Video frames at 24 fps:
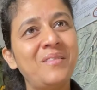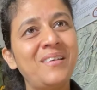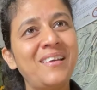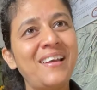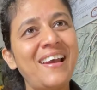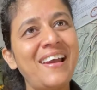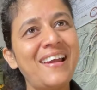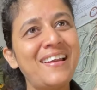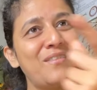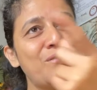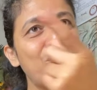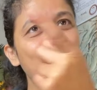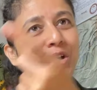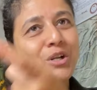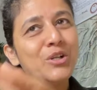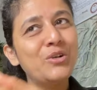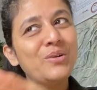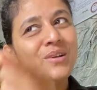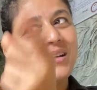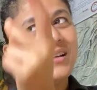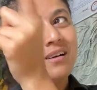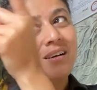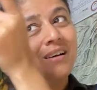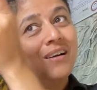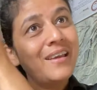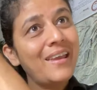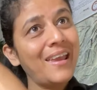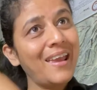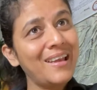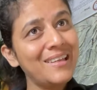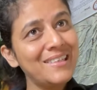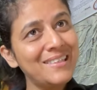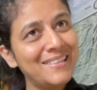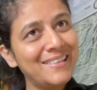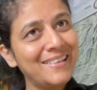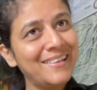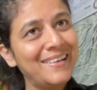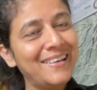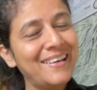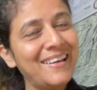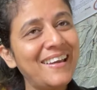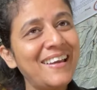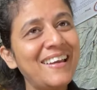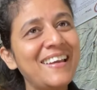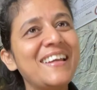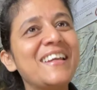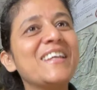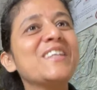And what you learned
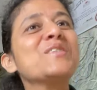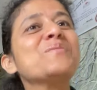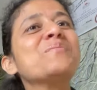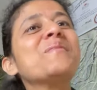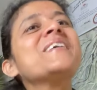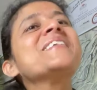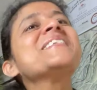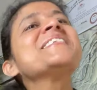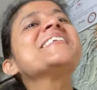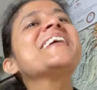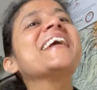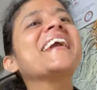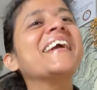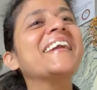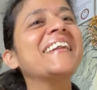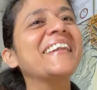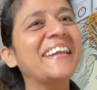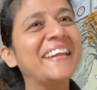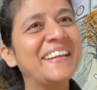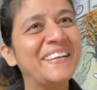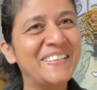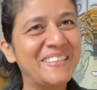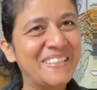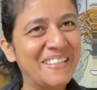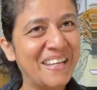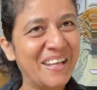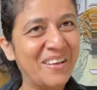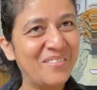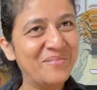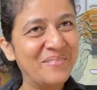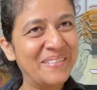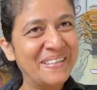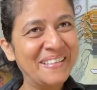yesterday is my second kid's name.